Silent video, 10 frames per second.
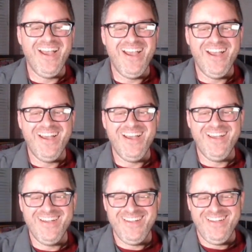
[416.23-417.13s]

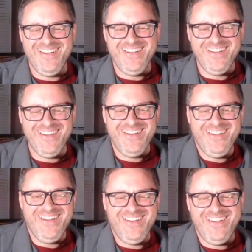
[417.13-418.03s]

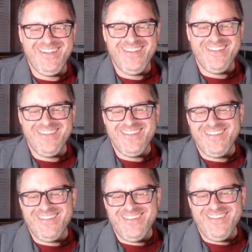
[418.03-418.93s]

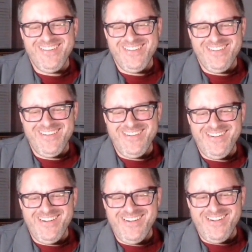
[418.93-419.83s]

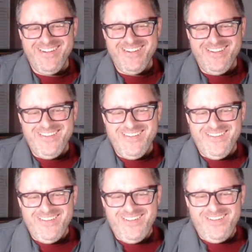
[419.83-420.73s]

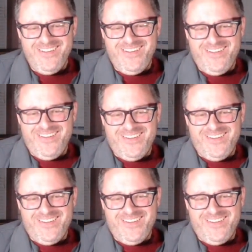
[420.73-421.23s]
No words are spoken by the person on screen.